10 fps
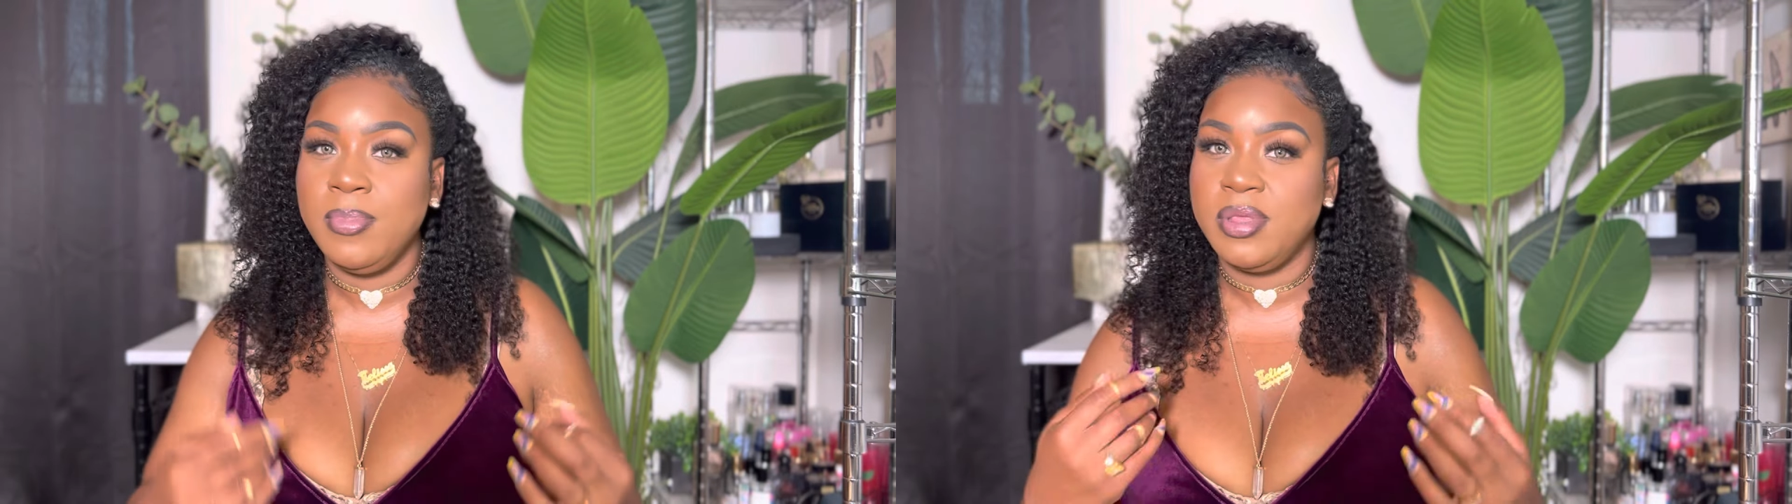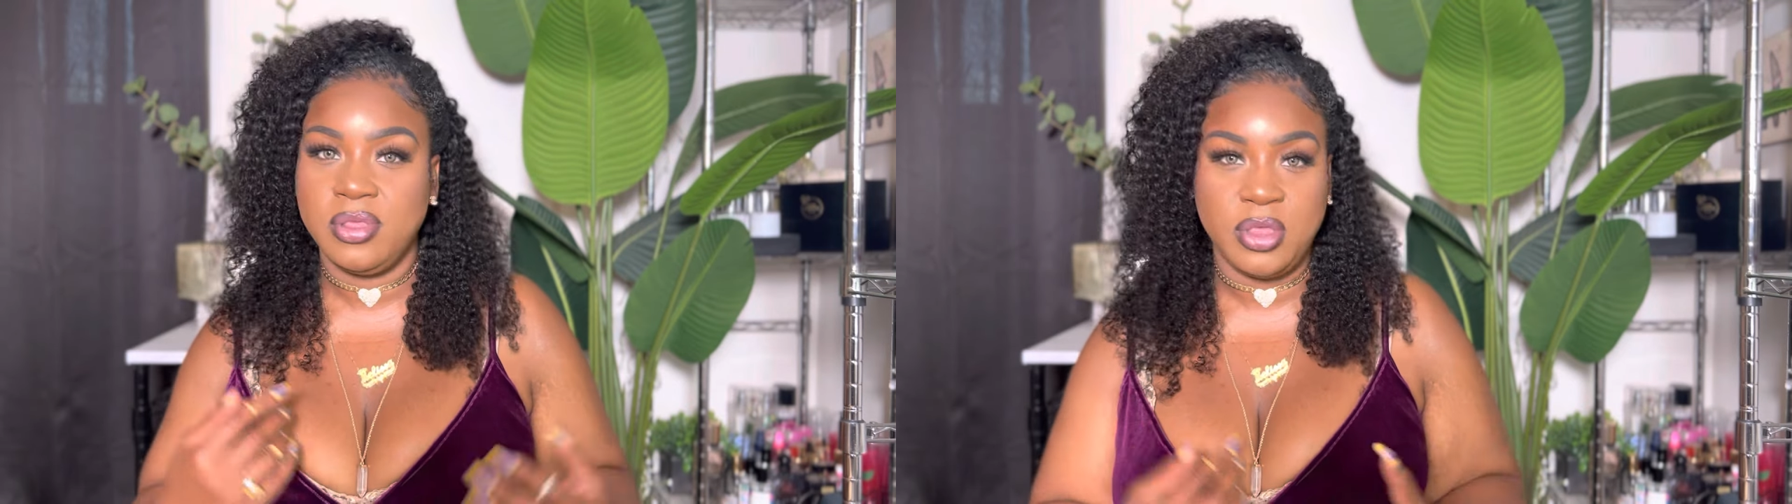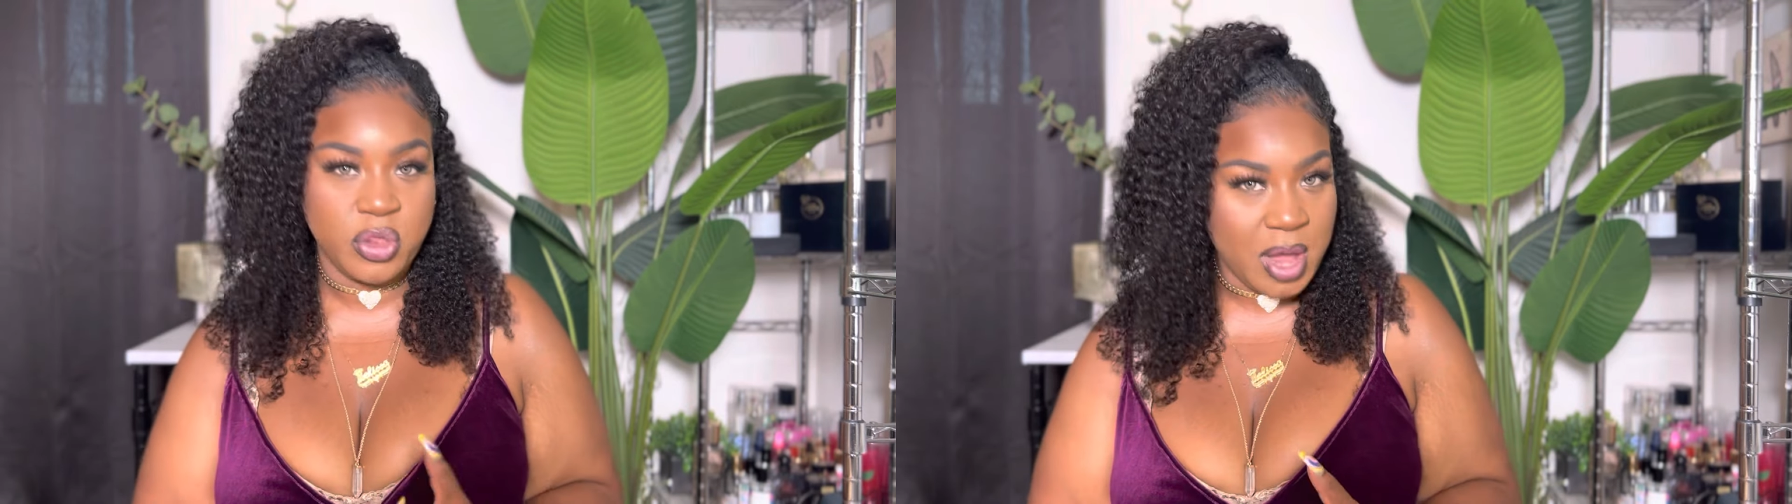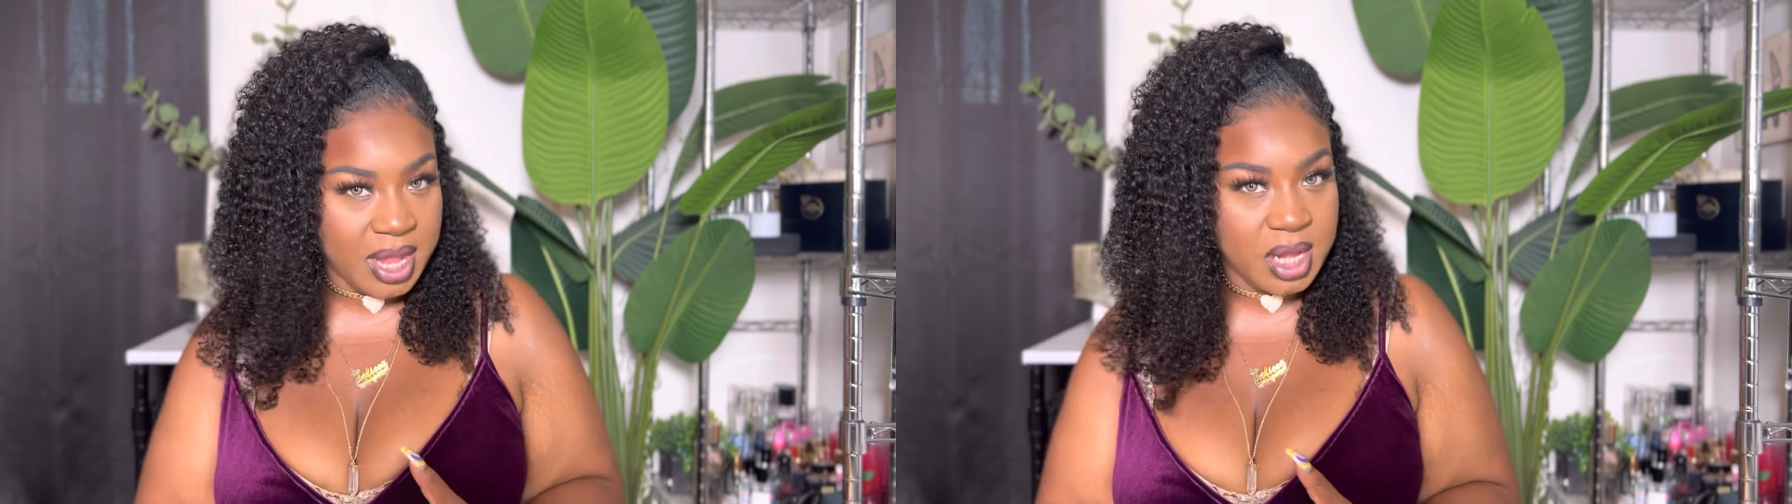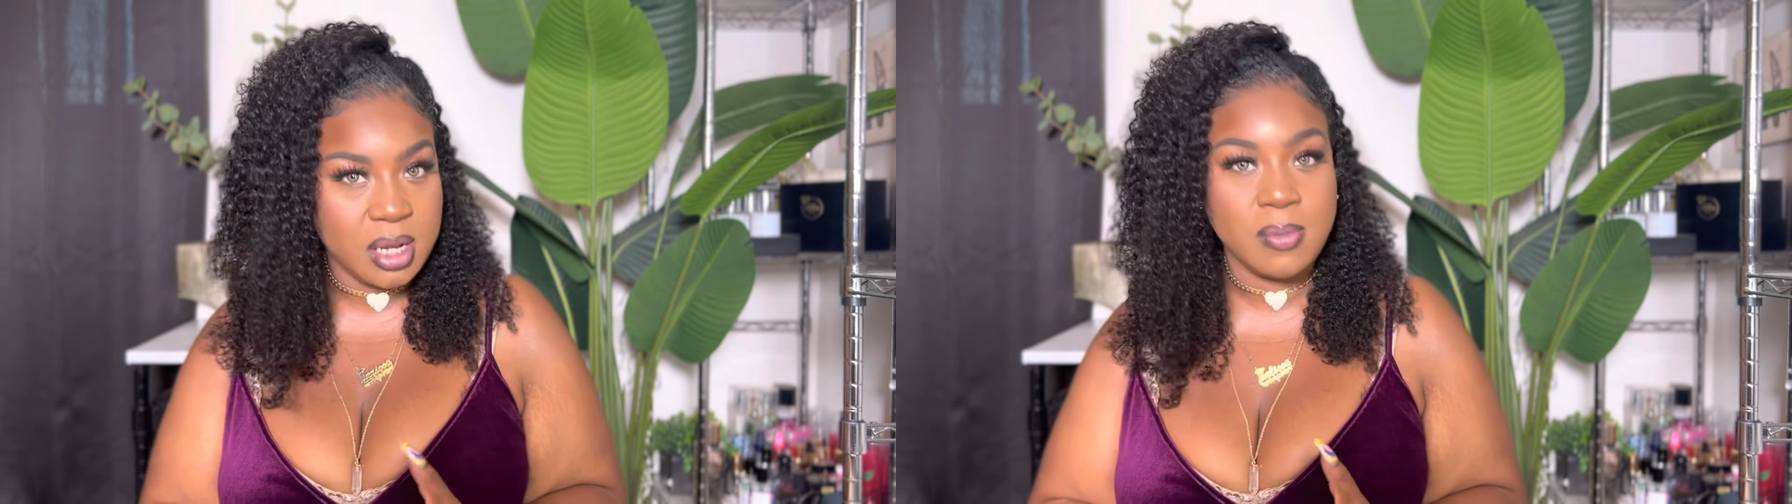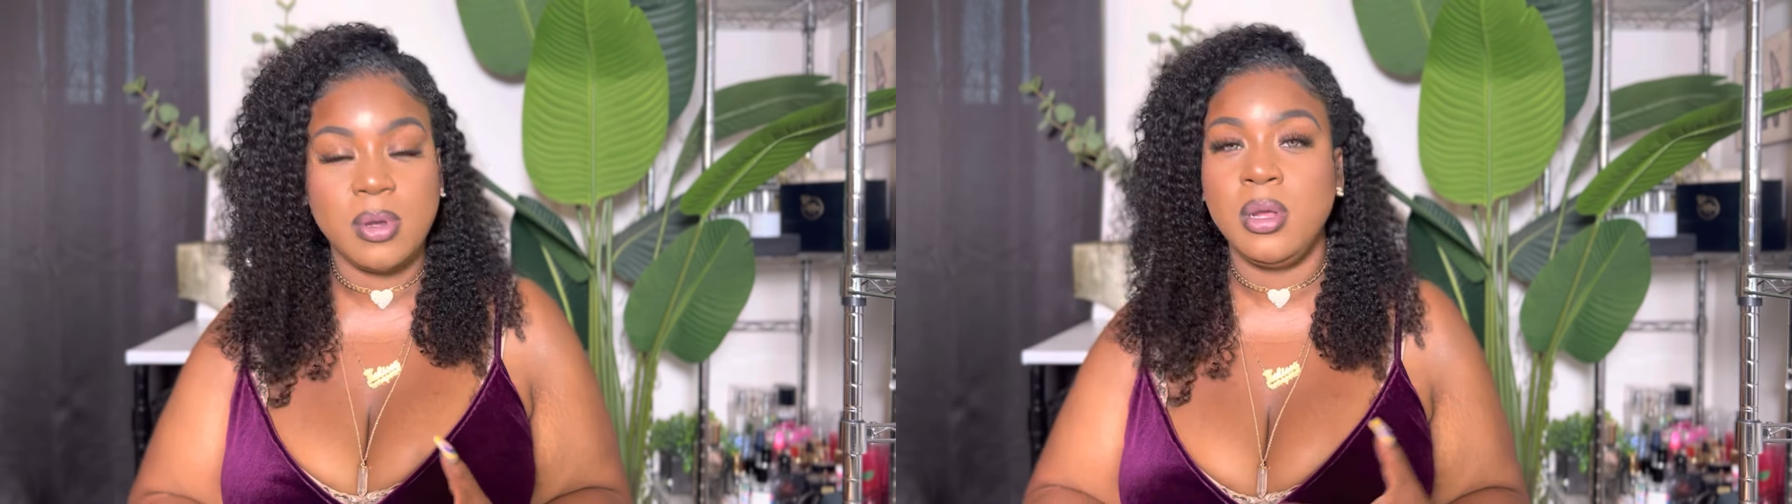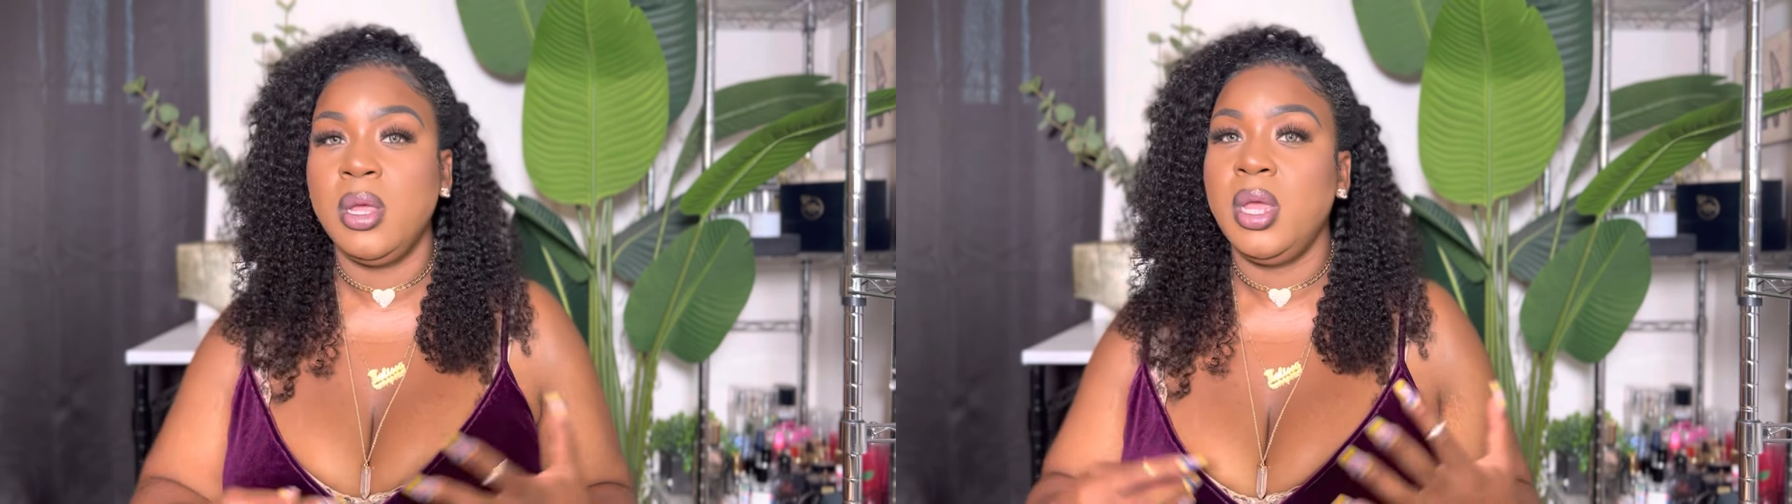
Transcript: This is the tracking number.